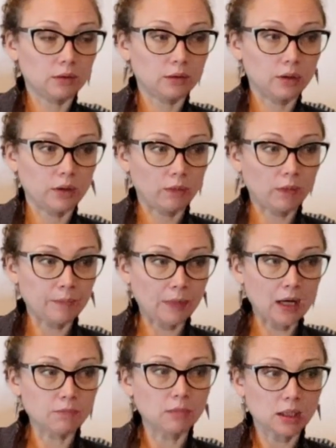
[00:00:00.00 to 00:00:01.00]
you know,
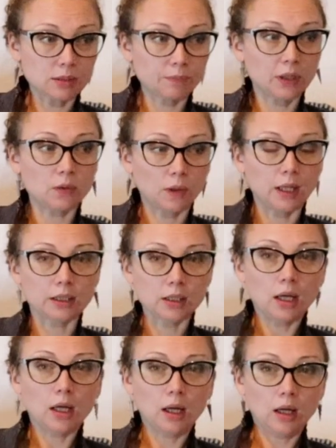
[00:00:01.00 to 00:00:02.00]
I must be quite
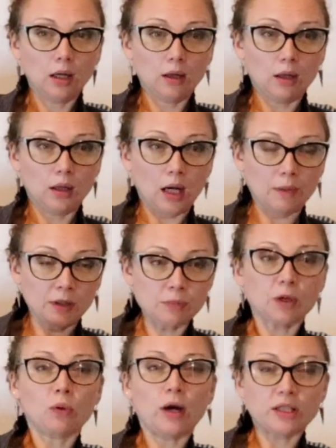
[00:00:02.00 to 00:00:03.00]

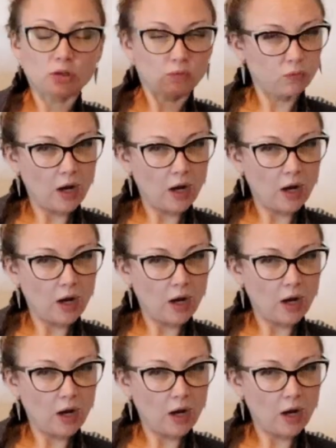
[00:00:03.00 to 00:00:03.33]
a